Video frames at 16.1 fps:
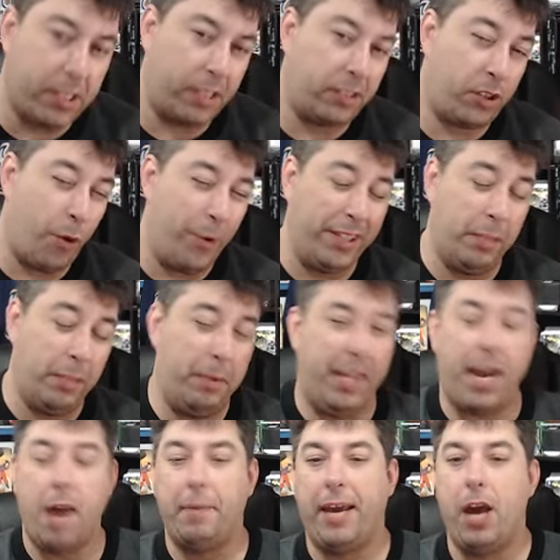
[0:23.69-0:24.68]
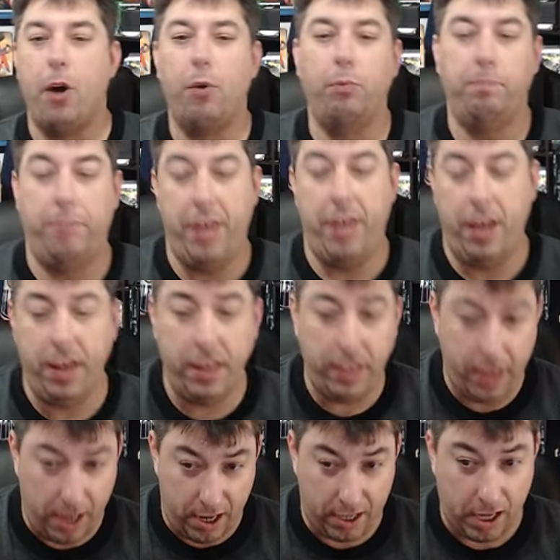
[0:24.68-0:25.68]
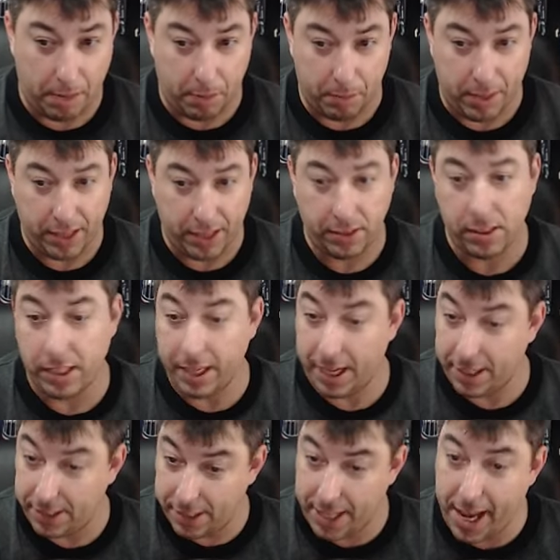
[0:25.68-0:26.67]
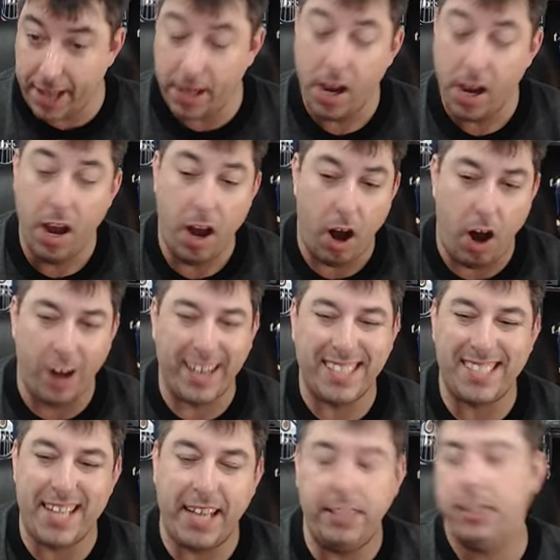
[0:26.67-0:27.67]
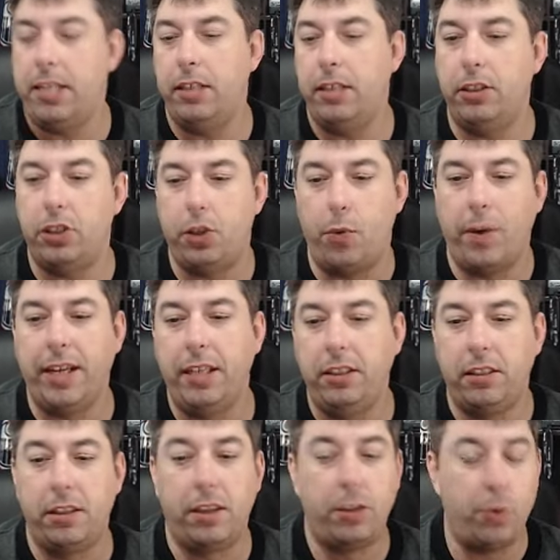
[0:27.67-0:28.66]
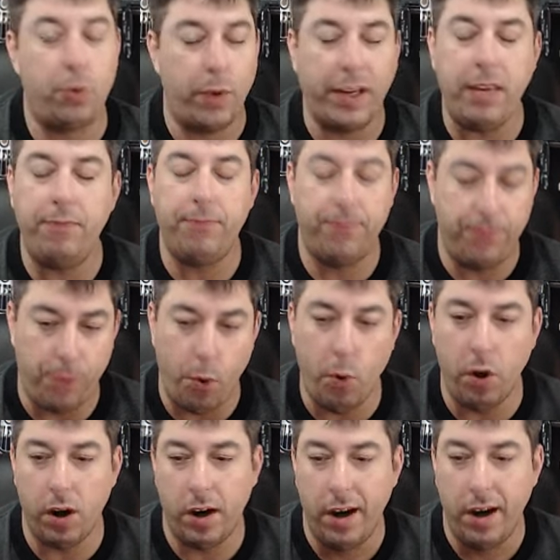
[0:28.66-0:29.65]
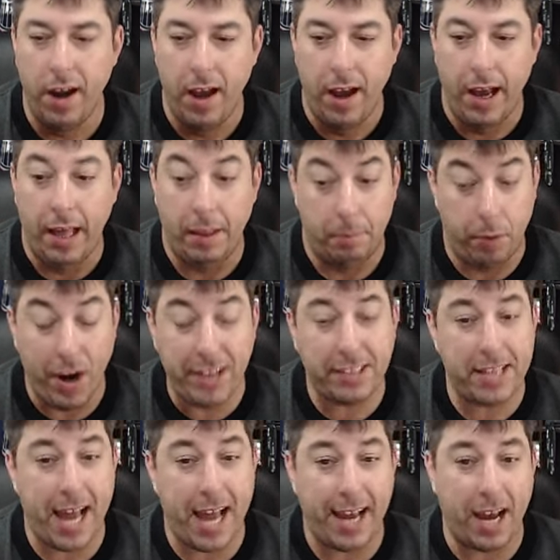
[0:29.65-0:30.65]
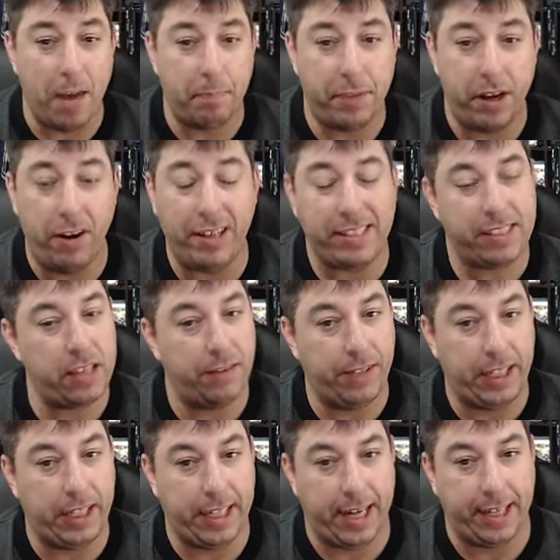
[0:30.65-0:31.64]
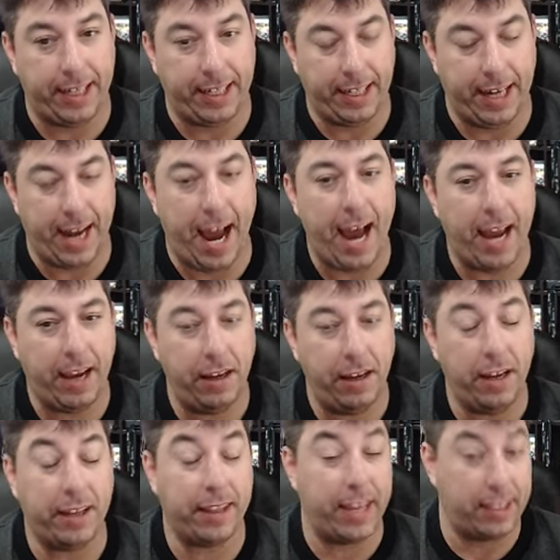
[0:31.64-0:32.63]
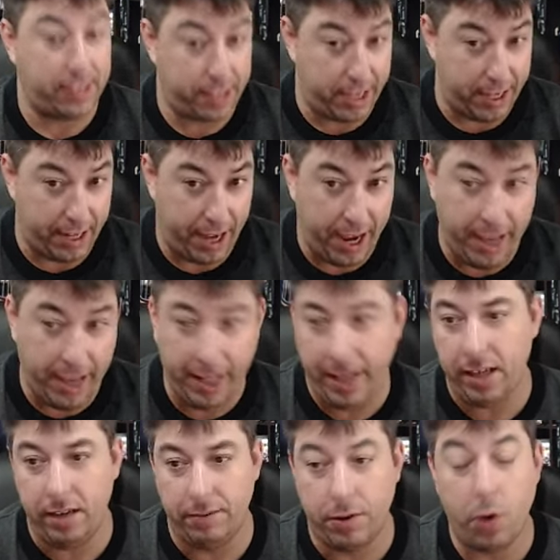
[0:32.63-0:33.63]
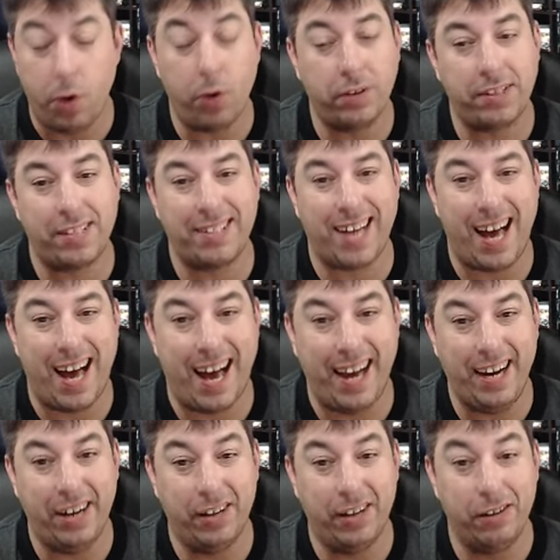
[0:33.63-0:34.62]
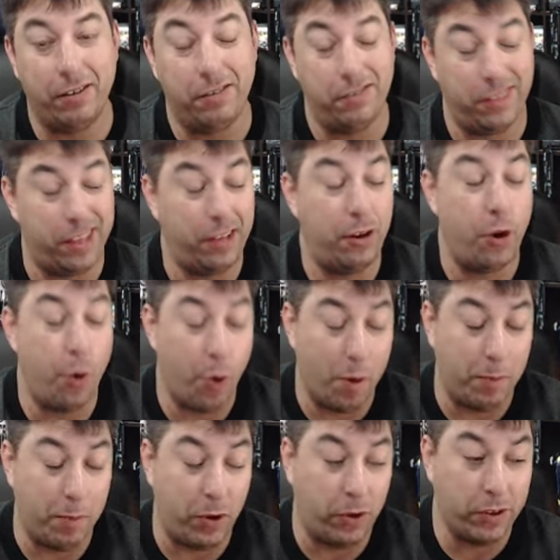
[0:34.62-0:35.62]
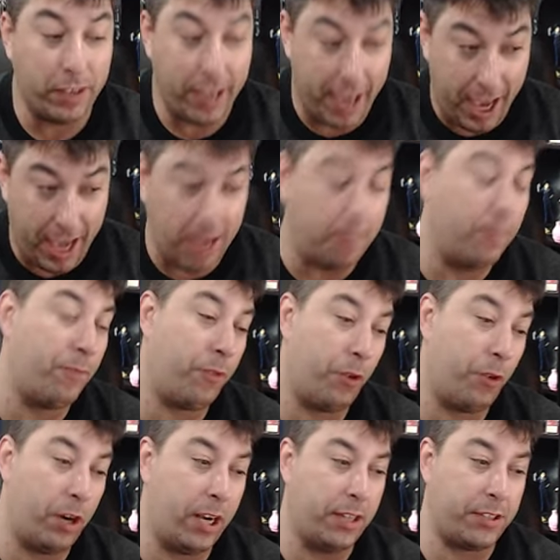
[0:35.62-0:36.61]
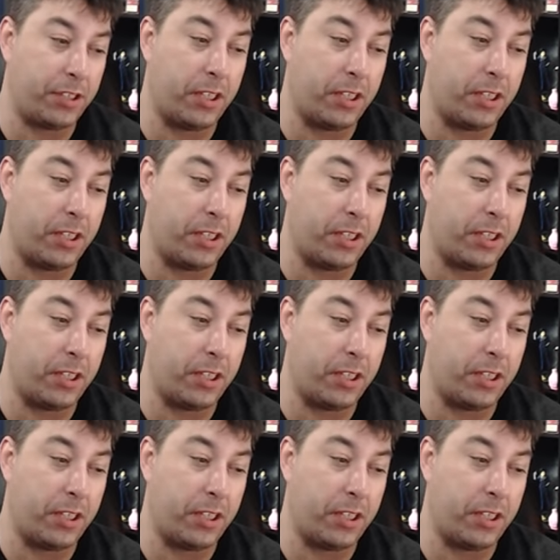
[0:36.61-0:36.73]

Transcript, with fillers: going to be coming out in a couple months, like I said, August nineteenth, twenty twenty-four. Price tag up there at seventy-nine ninety-nine. That's Canadian. Of course, it's a higher than normal game for us.